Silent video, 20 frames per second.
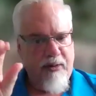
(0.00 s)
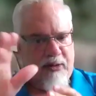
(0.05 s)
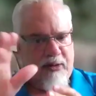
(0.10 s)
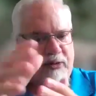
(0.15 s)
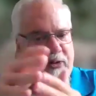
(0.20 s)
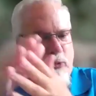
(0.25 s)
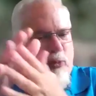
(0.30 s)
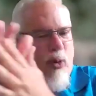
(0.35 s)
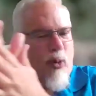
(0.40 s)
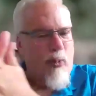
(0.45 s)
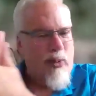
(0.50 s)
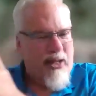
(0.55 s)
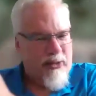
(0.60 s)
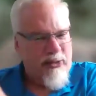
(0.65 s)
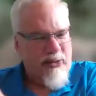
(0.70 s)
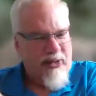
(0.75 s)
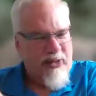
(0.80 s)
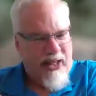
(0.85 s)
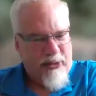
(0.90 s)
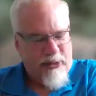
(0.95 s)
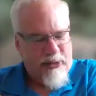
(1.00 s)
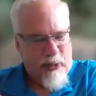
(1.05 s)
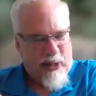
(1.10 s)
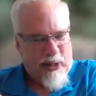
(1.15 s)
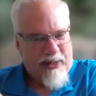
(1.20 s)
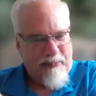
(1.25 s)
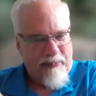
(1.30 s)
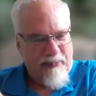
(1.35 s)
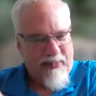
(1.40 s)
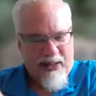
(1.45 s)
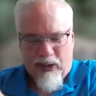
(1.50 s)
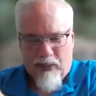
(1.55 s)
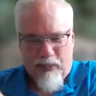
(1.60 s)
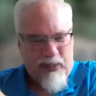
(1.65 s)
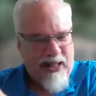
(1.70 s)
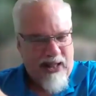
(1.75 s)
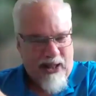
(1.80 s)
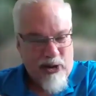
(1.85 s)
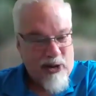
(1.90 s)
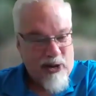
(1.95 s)
this is what we assess on in the
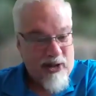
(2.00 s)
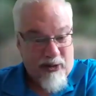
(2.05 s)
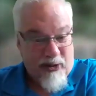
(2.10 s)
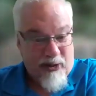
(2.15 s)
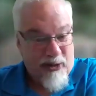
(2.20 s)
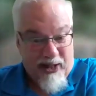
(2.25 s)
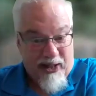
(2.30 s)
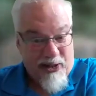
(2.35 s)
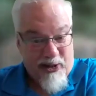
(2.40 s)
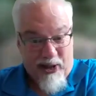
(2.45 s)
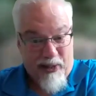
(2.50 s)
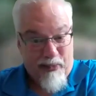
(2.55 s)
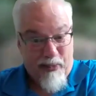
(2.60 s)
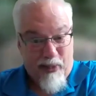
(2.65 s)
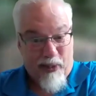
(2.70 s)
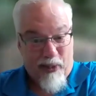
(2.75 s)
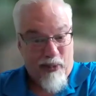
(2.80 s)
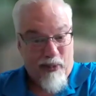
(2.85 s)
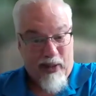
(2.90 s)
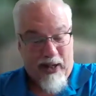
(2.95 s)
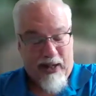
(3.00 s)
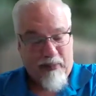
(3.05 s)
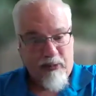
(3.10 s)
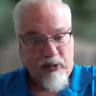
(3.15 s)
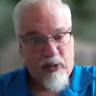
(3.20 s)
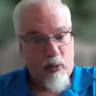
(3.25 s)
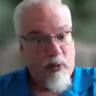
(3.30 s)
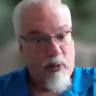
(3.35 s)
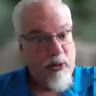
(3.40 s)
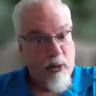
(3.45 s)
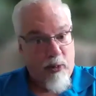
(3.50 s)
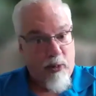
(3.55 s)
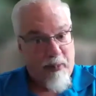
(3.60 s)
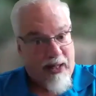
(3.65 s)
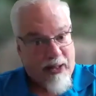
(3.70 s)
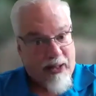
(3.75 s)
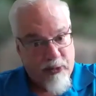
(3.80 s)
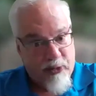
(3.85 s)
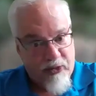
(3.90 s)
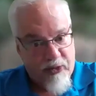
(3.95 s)
PhD and ThD programs when we do a
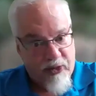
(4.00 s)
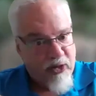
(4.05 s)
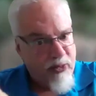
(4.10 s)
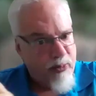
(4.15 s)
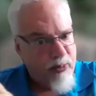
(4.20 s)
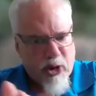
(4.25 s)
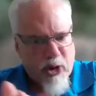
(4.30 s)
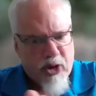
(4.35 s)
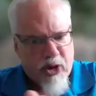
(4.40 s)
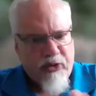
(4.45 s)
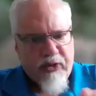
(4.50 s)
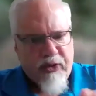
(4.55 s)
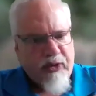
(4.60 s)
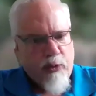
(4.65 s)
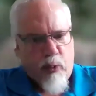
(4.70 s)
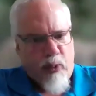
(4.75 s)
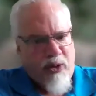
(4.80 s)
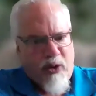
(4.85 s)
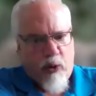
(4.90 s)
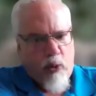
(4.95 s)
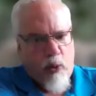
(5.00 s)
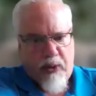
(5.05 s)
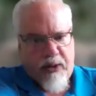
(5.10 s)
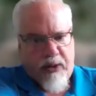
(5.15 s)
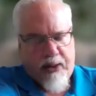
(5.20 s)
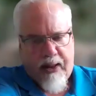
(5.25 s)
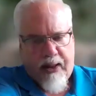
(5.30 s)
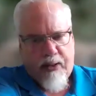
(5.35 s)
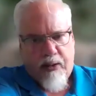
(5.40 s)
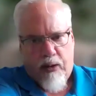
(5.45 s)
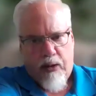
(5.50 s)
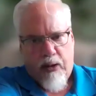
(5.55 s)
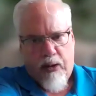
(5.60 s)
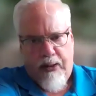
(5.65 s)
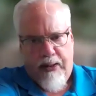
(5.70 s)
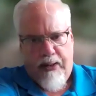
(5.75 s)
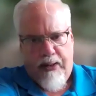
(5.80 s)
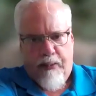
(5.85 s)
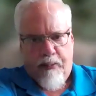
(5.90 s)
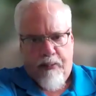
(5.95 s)
master assessment, just as we do in the other
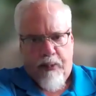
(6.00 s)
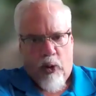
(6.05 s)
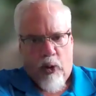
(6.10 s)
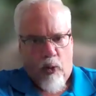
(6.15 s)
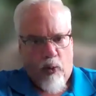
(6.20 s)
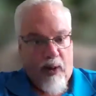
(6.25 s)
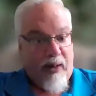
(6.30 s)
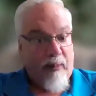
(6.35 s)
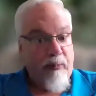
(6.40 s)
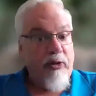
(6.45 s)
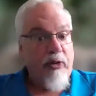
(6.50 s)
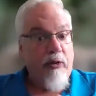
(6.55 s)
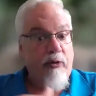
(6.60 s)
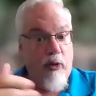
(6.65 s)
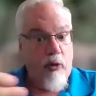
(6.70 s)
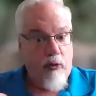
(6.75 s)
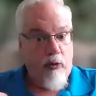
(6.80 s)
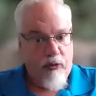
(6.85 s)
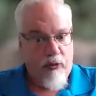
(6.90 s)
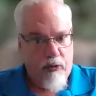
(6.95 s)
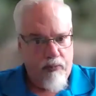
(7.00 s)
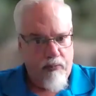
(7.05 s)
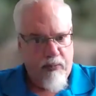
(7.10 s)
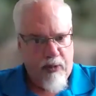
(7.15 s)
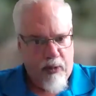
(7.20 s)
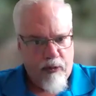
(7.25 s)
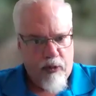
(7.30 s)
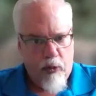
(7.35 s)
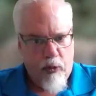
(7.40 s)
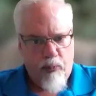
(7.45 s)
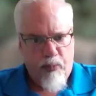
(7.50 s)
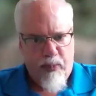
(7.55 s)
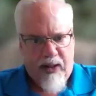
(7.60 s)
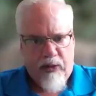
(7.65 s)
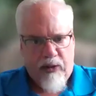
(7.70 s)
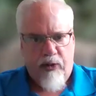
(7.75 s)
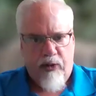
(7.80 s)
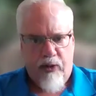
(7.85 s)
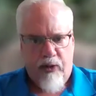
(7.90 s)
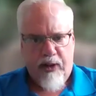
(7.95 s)
programs if you've
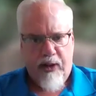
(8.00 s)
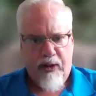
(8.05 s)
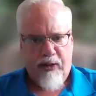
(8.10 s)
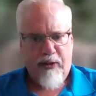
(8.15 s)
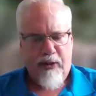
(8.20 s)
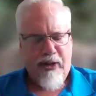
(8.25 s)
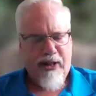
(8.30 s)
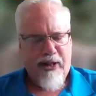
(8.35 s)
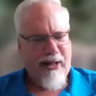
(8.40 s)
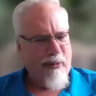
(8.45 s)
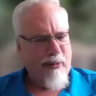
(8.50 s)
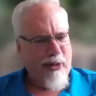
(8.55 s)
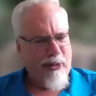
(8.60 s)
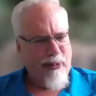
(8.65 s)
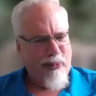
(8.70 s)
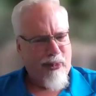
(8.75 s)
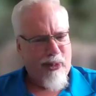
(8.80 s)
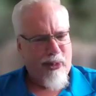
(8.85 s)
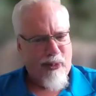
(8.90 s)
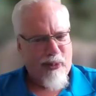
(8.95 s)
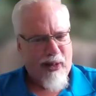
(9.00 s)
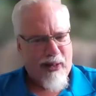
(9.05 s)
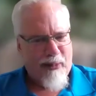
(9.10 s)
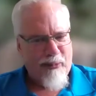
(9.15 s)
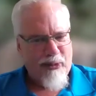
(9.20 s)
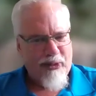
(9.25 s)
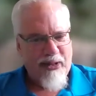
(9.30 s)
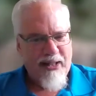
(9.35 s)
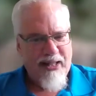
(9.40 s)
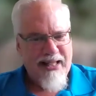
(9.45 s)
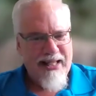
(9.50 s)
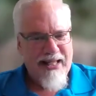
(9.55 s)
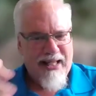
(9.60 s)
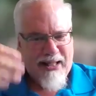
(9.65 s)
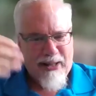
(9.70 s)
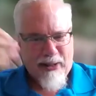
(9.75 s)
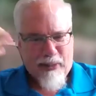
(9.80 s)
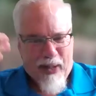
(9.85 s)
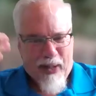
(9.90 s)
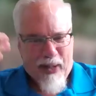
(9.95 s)
mentored in other Kairos programs. And
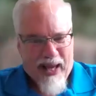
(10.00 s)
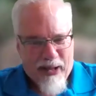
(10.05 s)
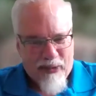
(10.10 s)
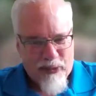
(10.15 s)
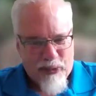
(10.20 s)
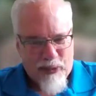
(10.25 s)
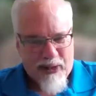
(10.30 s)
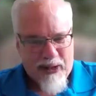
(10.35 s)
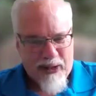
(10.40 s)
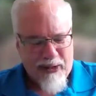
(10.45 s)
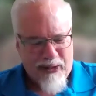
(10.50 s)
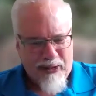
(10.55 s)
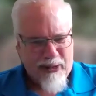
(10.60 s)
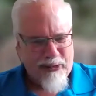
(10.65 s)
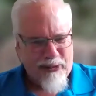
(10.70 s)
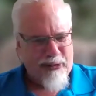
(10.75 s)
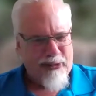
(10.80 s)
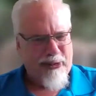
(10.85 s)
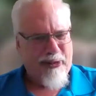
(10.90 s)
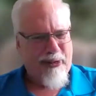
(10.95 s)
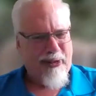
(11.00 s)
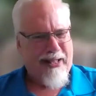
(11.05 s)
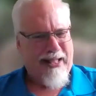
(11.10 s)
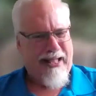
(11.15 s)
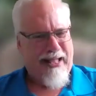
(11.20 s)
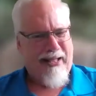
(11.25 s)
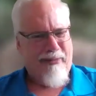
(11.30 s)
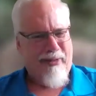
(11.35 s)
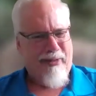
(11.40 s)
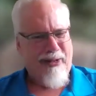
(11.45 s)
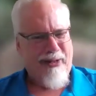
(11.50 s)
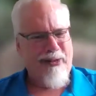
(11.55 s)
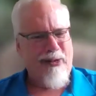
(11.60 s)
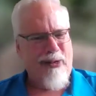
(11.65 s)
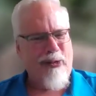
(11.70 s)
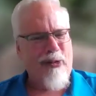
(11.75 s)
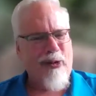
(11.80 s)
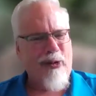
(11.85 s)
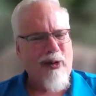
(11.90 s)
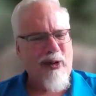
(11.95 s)
in the past, we didn't necessarily have a
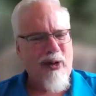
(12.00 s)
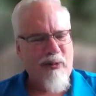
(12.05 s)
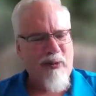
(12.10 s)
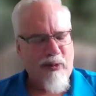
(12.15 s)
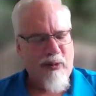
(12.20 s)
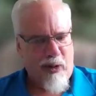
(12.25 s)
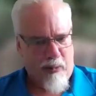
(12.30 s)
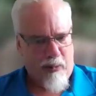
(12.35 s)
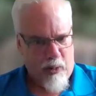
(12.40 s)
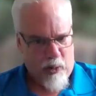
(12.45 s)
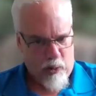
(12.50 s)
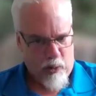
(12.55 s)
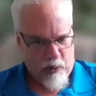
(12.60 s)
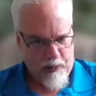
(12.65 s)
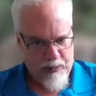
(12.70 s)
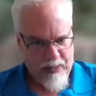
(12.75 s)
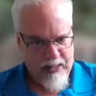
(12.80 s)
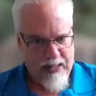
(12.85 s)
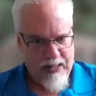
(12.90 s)
clear deliverable